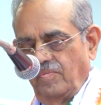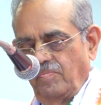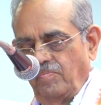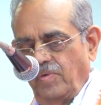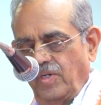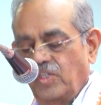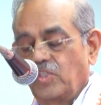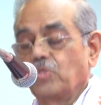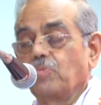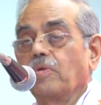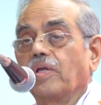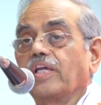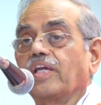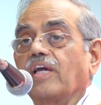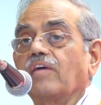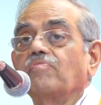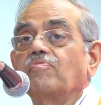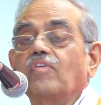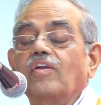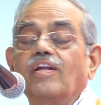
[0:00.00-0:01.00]
please be
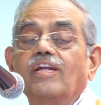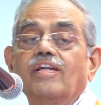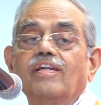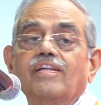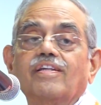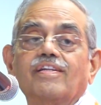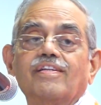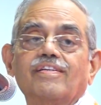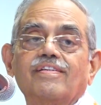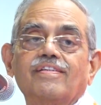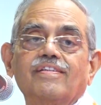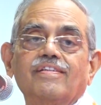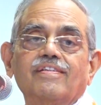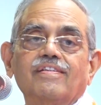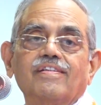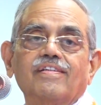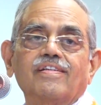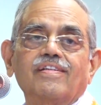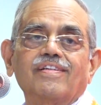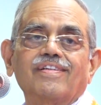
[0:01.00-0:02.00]
careful
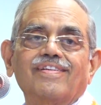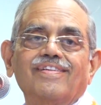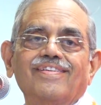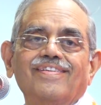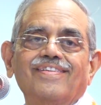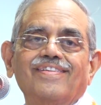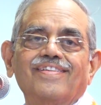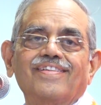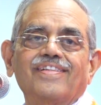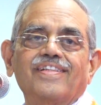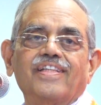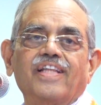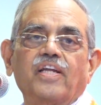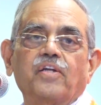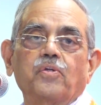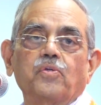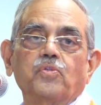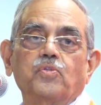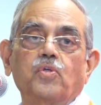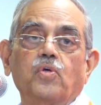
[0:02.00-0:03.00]

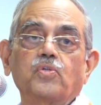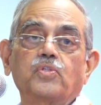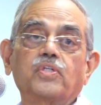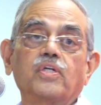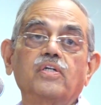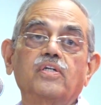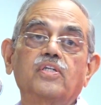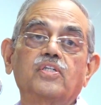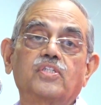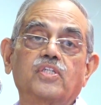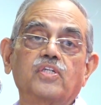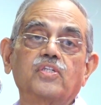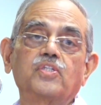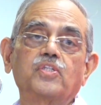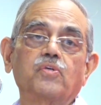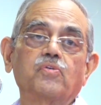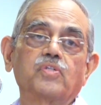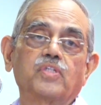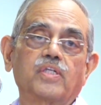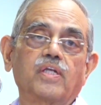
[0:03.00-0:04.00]
that you social
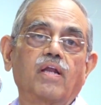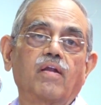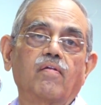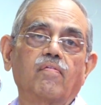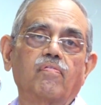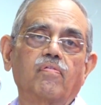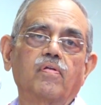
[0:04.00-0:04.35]
distance yourself.